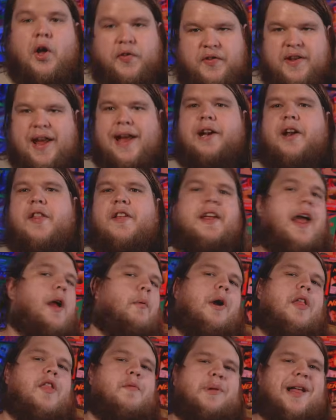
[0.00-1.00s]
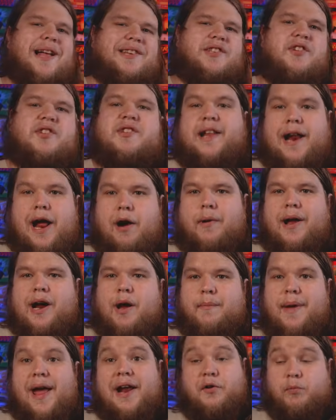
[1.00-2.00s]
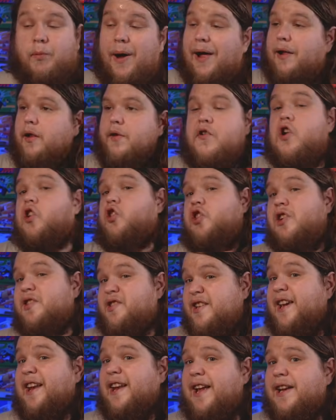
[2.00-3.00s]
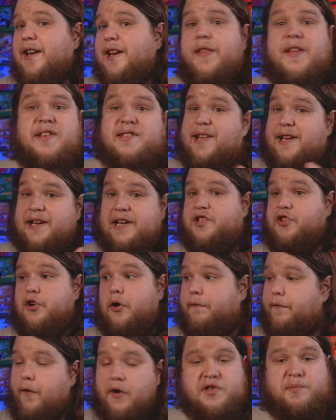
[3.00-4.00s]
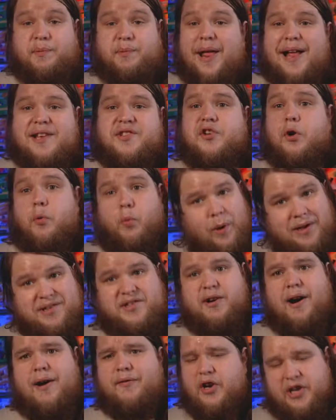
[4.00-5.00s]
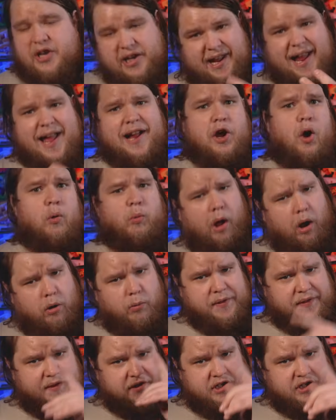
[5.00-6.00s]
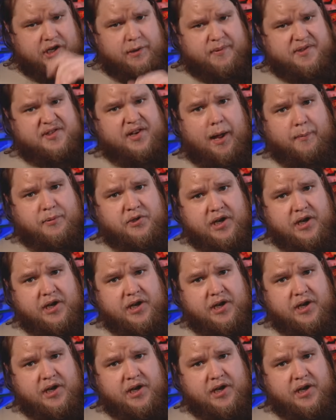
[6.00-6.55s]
So at the end of the day, what are the blasters that I recommend? Well, if you're just getting into this, like it's your first blaster whatsoever, you can't go wrong with the cheapest